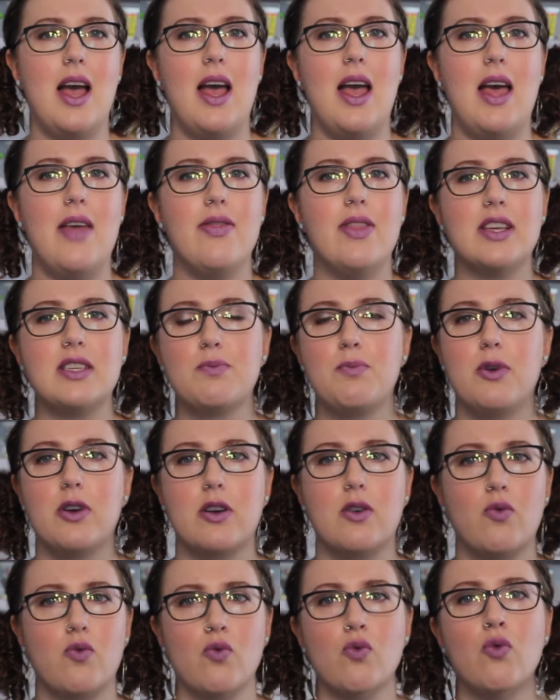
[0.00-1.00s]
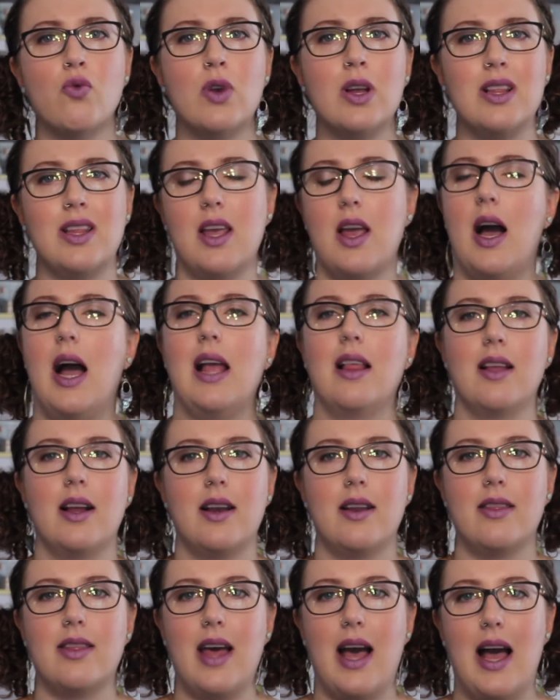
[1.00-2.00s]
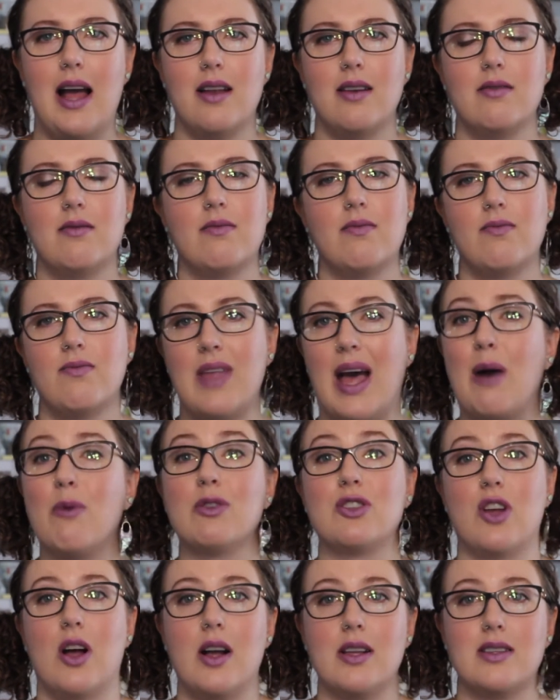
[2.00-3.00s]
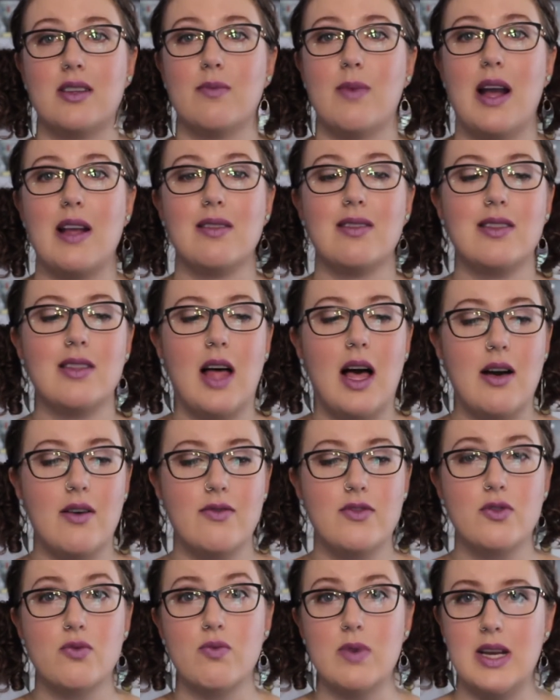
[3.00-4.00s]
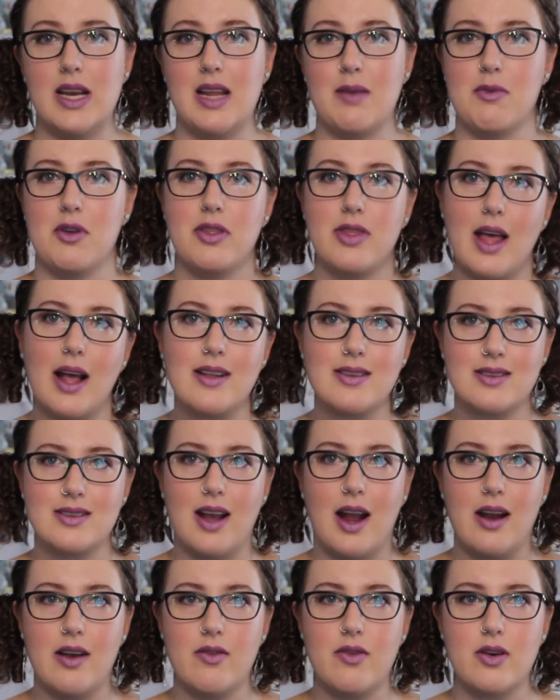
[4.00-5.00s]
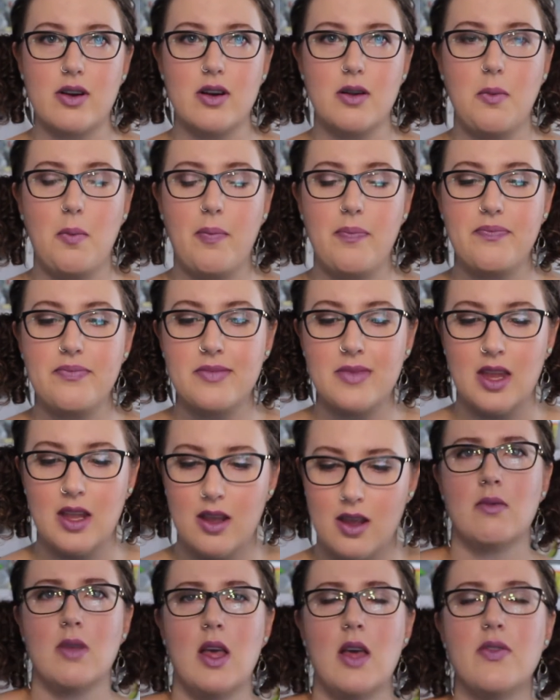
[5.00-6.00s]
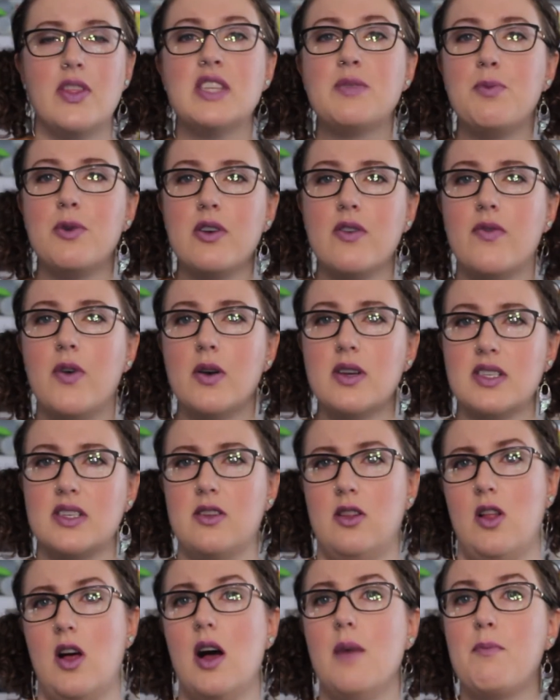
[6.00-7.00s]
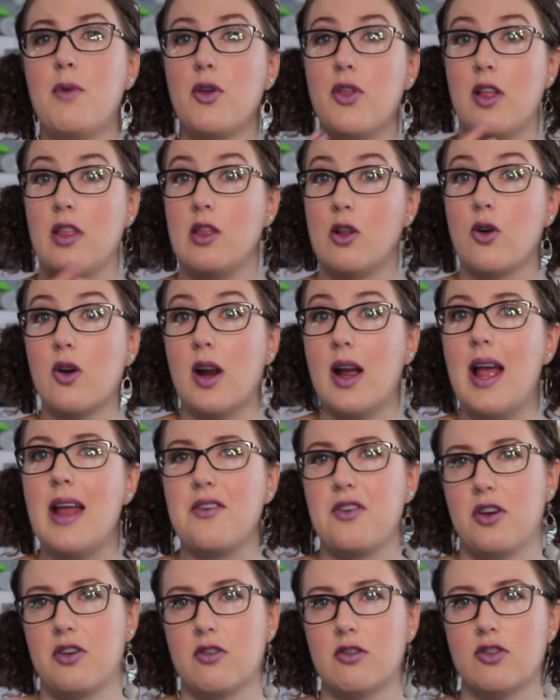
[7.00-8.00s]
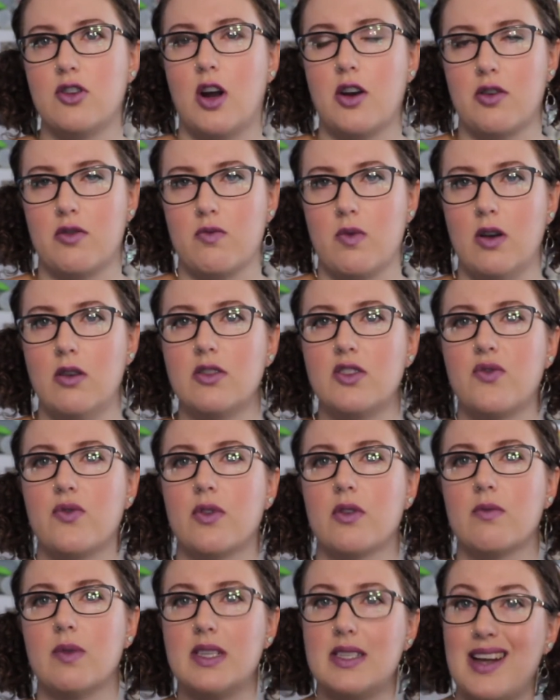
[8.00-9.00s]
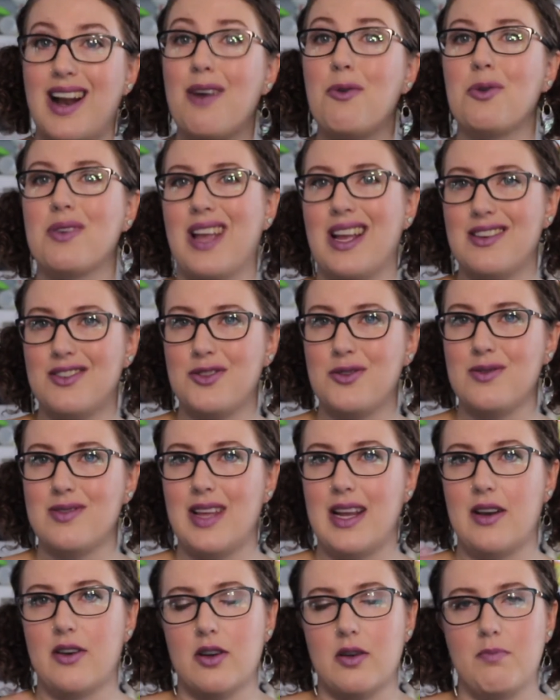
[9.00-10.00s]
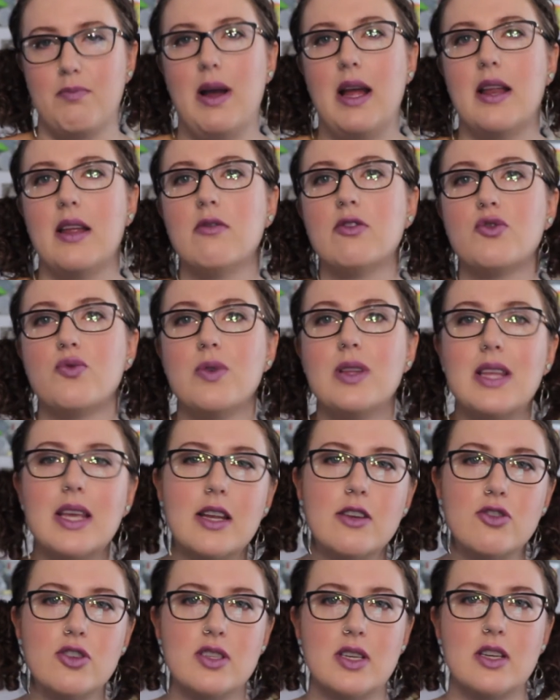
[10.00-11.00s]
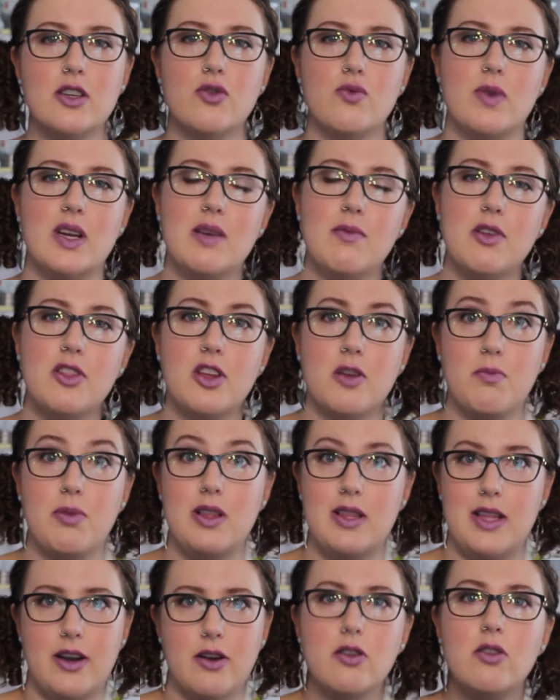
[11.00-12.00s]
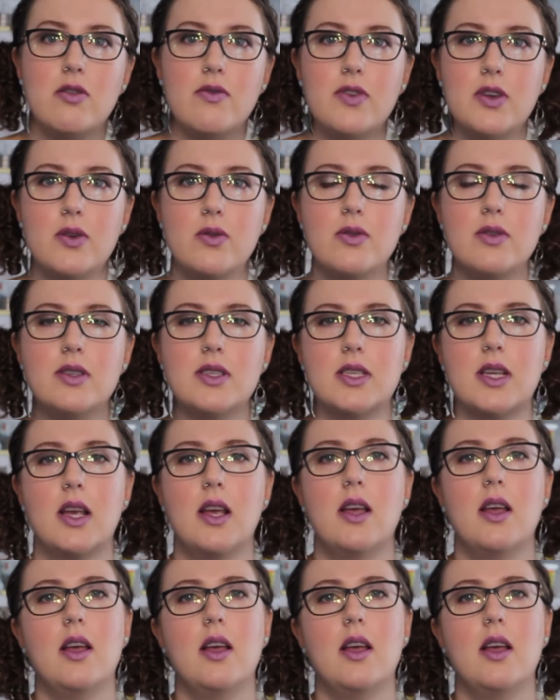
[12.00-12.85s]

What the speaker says: And this book really highlighted that. That was awesome. I loved reading about that side of her. This book focuses a lot both on Laura and on her daughter Rose, for a reason I will get to later. But it was really interesting to read about their political views